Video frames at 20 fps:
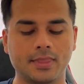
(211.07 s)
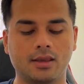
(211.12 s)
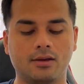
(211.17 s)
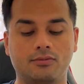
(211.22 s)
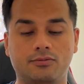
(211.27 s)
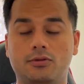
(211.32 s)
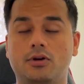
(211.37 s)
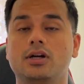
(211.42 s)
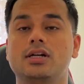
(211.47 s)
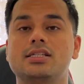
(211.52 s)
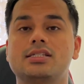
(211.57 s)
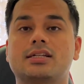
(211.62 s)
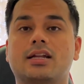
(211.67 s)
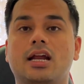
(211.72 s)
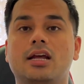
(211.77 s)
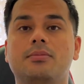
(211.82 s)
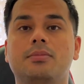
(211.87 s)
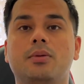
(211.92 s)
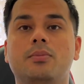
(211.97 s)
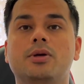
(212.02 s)
For
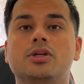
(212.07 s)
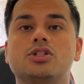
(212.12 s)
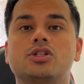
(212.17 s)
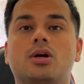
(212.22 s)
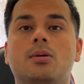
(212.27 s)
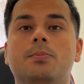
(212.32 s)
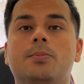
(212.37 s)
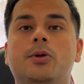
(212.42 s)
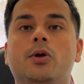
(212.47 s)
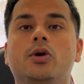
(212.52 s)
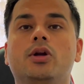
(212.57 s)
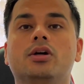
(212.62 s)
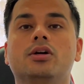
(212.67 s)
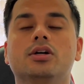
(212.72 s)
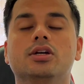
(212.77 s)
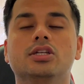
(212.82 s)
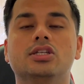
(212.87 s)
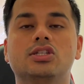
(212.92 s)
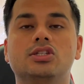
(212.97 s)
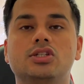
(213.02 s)
describe image, computer
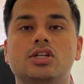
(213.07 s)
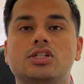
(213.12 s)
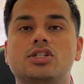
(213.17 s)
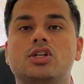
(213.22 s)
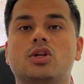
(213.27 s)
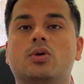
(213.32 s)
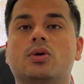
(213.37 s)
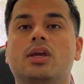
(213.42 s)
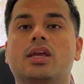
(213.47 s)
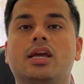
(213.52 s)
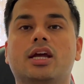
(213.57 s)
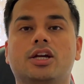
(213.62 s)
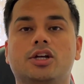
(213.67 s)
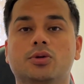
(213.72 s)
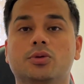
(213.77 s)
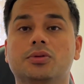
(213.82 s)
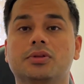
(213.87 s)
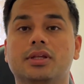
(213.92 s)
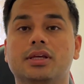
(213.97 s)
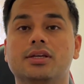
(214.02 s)
is just looking at
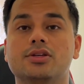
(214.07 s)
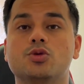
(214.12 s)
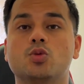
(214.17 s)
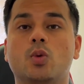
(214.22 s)
two things.